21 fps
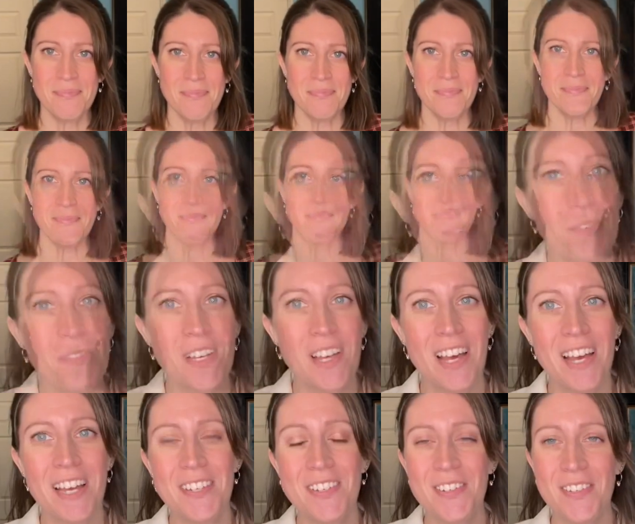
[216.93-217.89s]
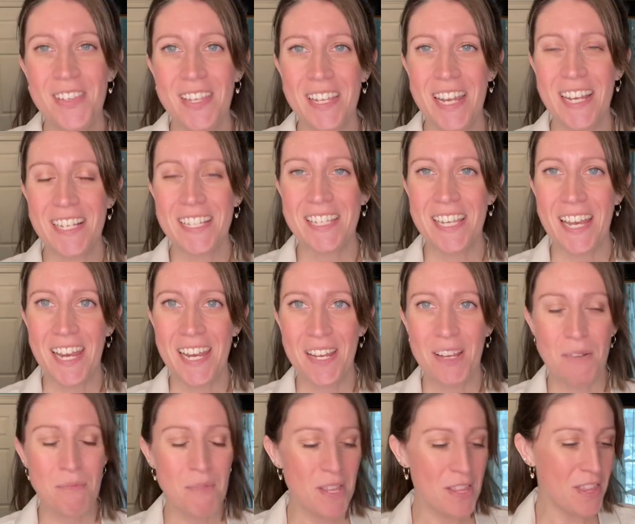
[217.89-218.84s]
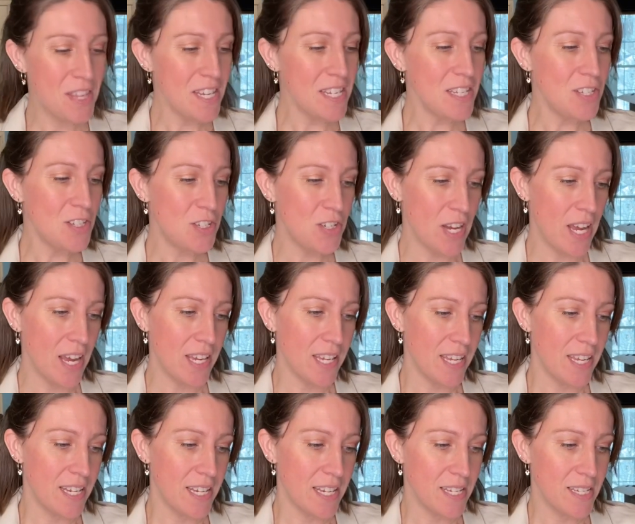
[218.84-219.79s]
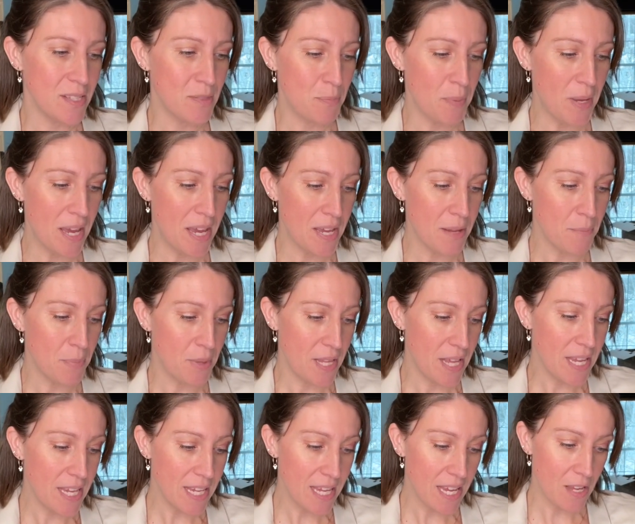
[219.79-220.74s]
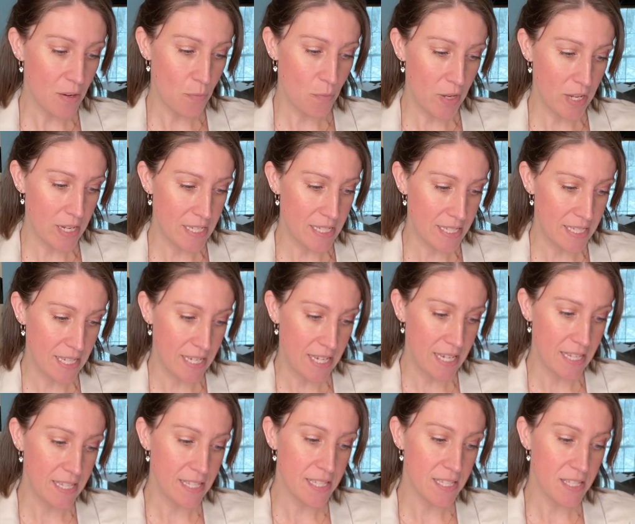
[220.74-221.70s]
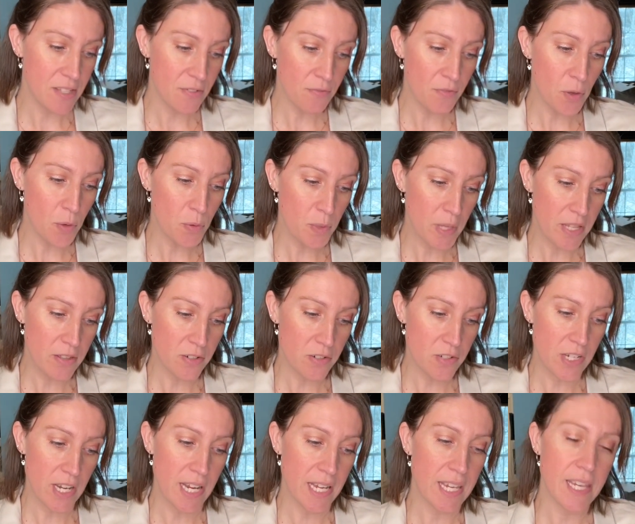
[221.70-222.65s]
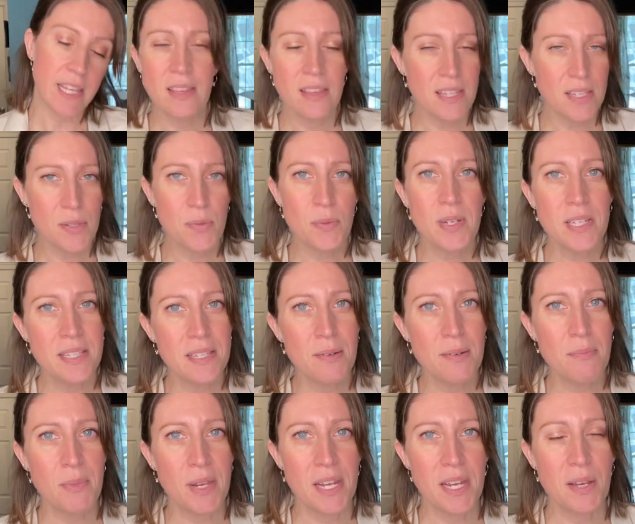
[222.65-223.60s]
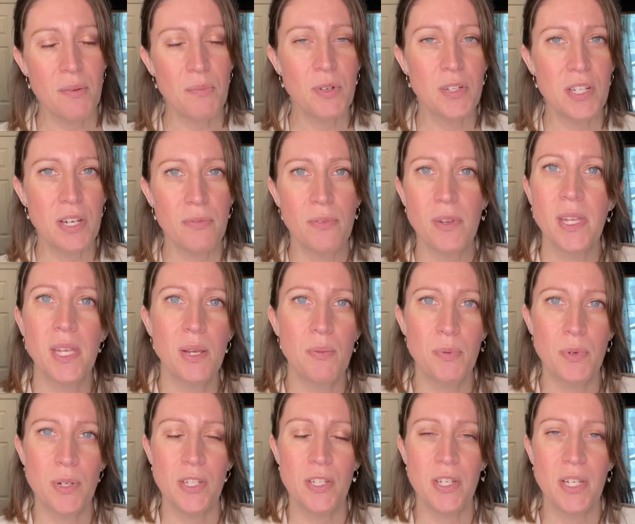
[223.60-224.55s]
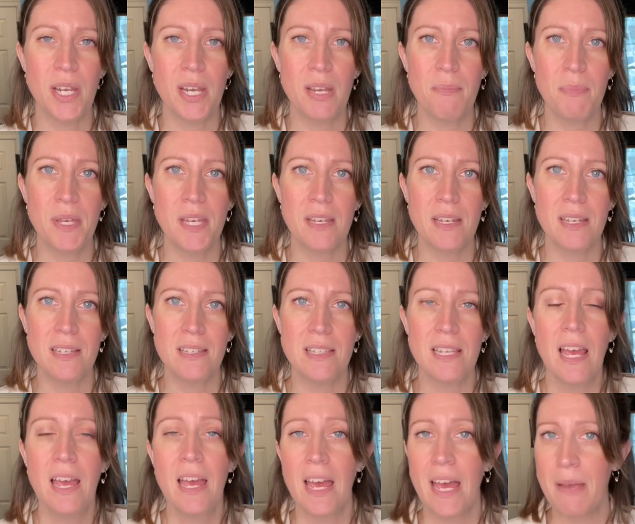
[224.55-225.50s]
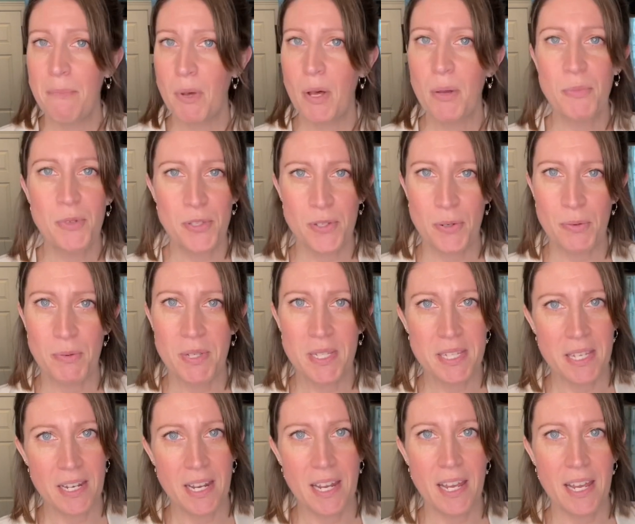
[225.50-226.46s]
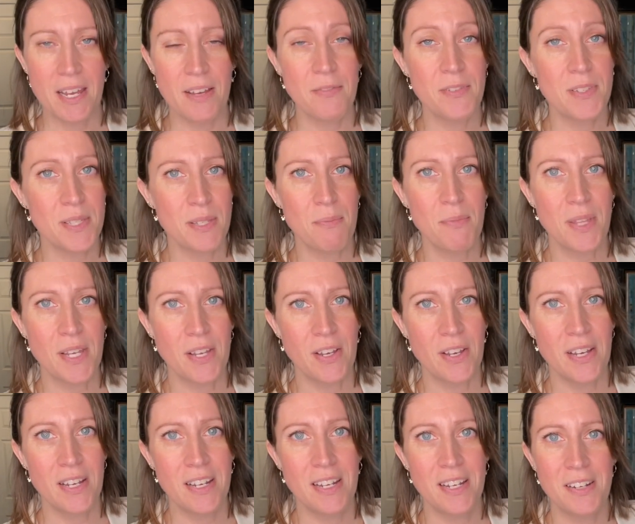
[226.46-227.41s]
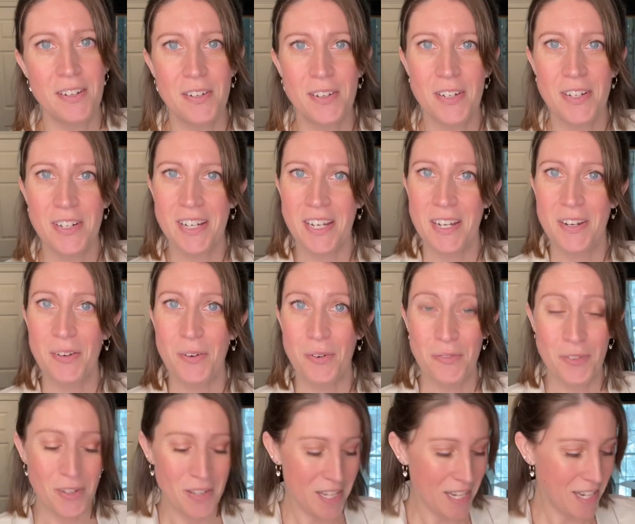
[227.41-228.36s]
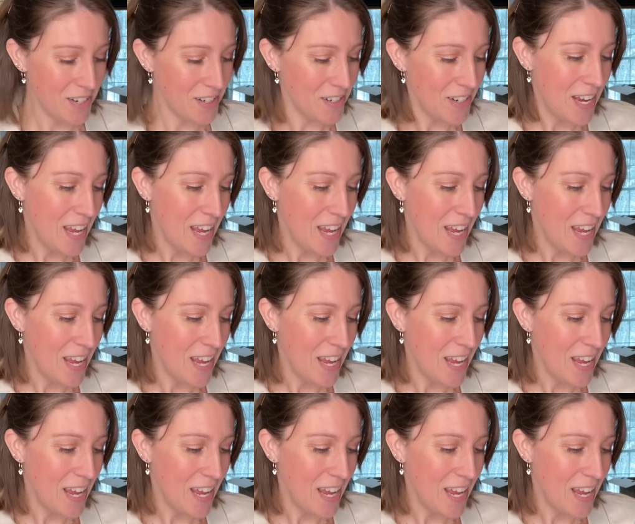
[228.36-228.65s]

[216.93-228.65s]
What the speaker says: So moving on to the next item, this jacket is by Blank NYC. This is the faux leather jacket. This one is in a medium, which I really appreciate because I'm almost always going to have something on under an overlayer.